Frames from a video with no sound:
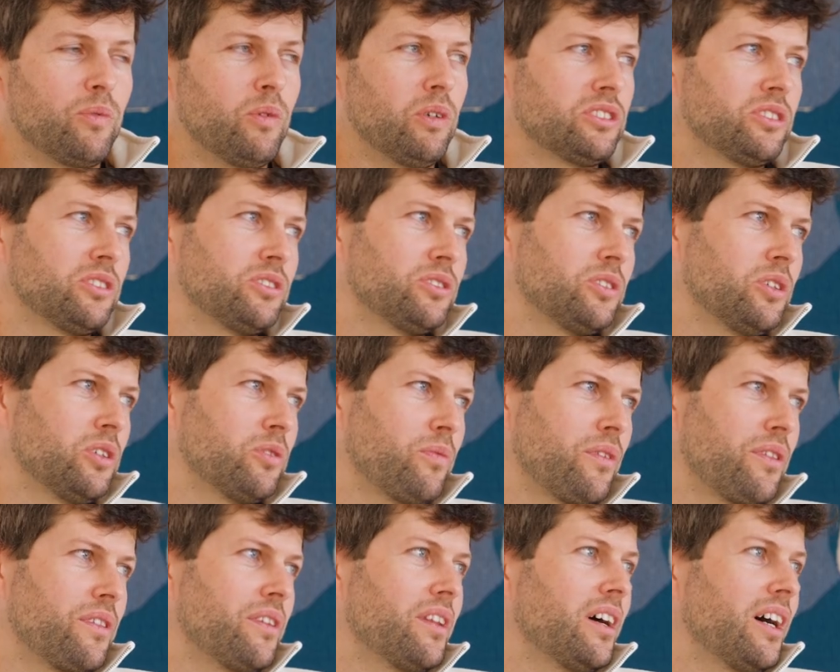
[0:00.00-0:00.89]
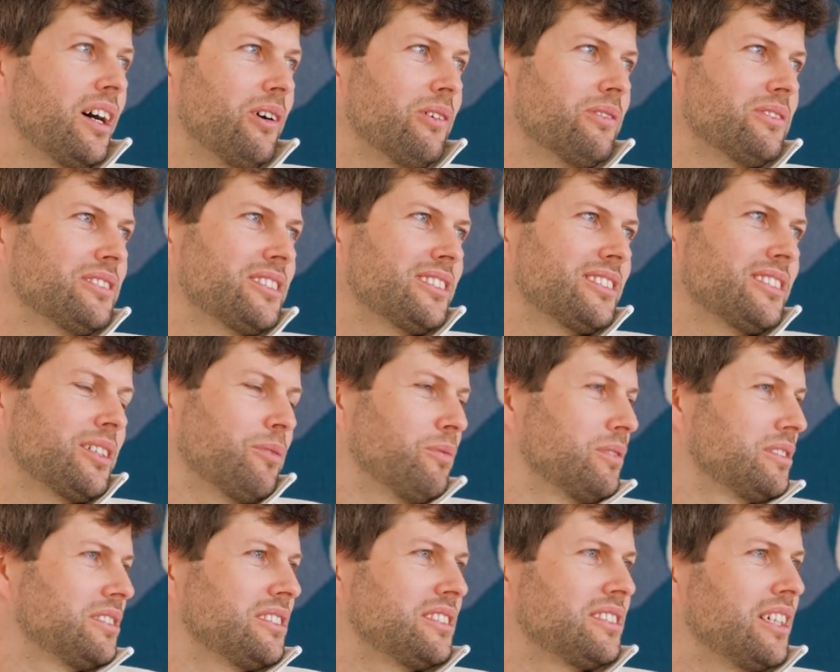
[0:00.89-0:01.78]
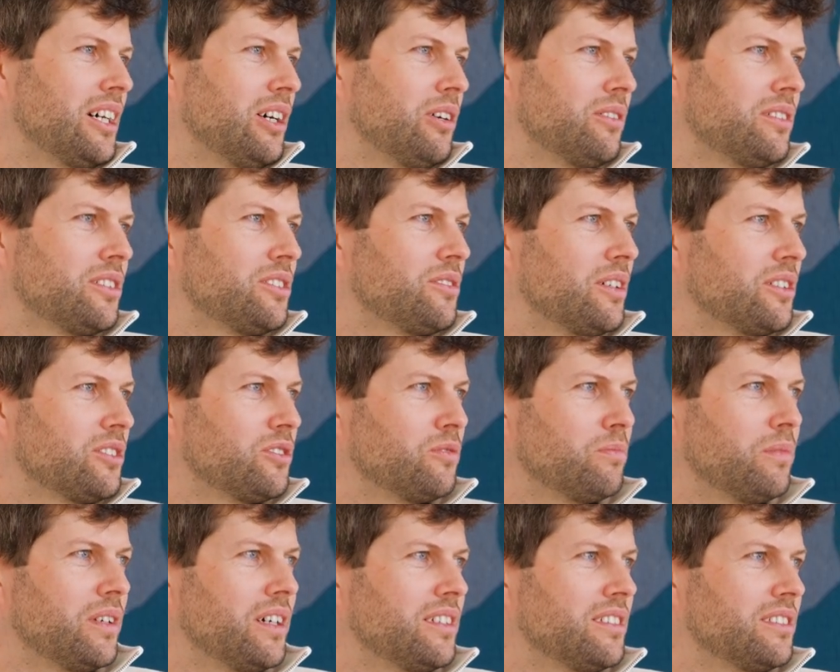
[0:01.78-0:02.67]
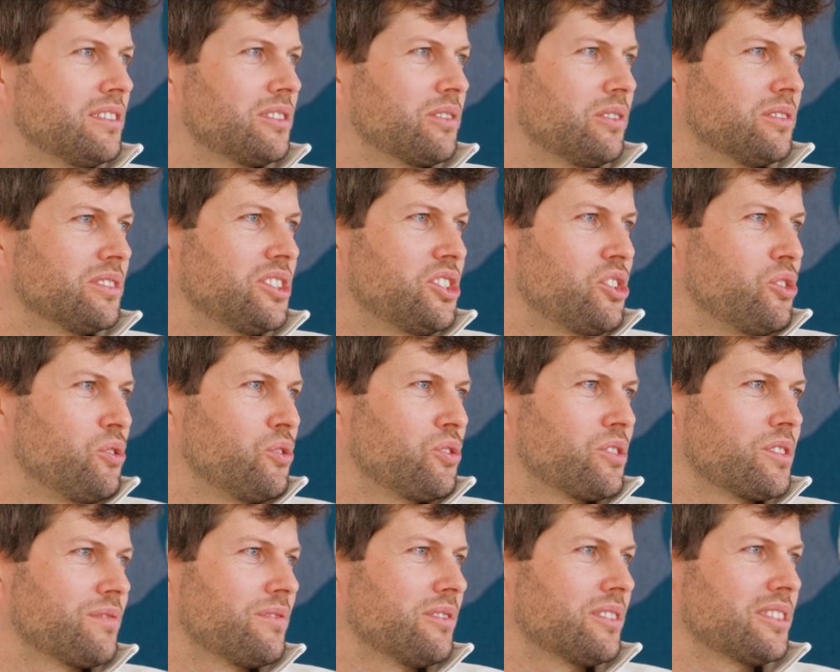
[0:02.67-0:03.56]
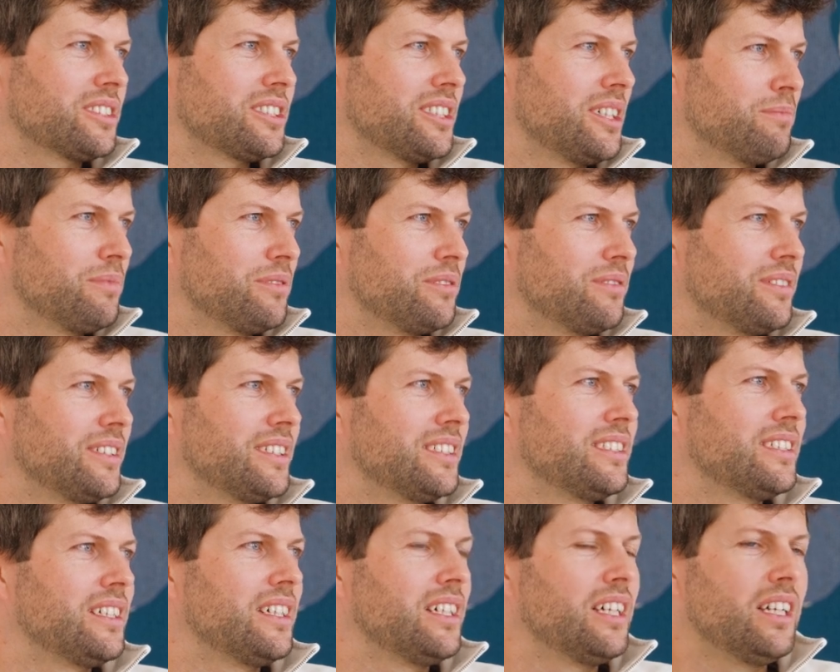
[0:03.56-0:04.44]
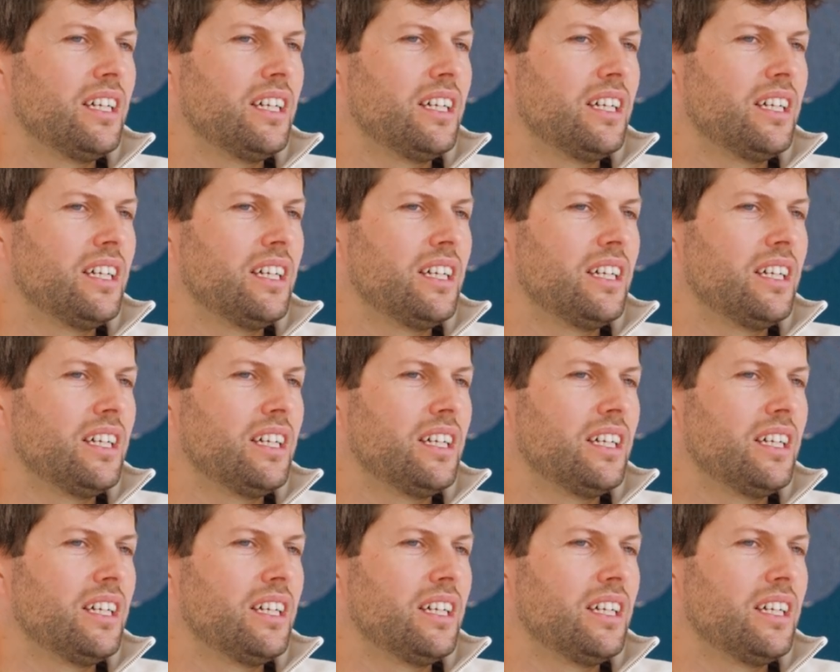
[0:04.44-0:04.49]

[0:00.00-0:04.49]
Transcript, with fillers: we also saw it with DAOs. There was this DAO that tried to buy this constitution, for example, right?